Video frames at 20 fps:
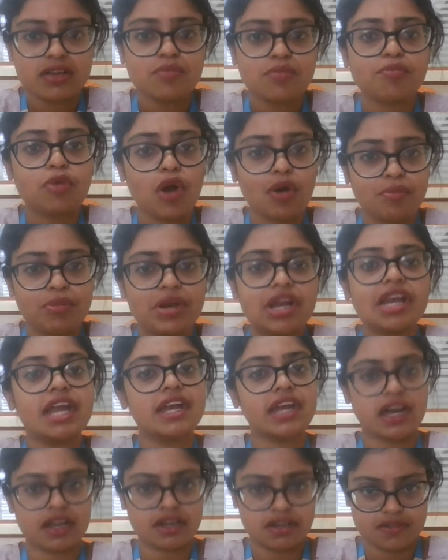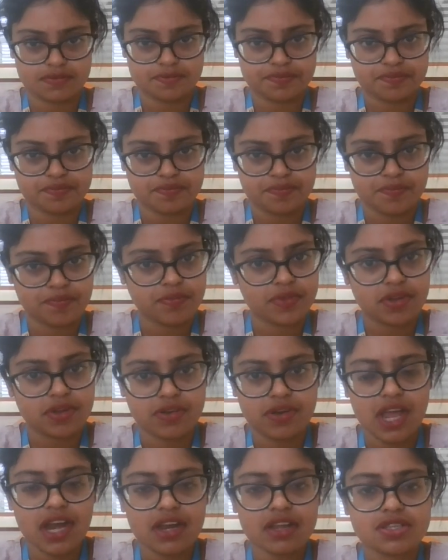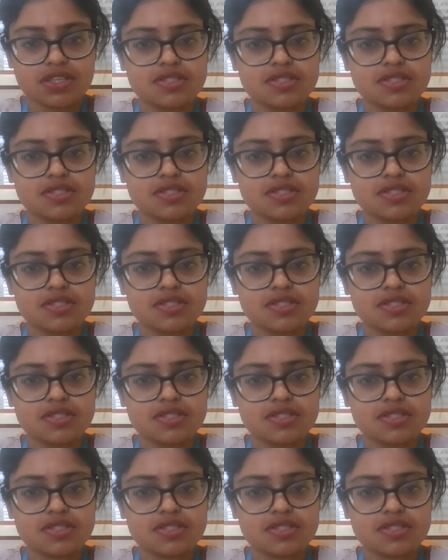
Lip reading: properly done, right?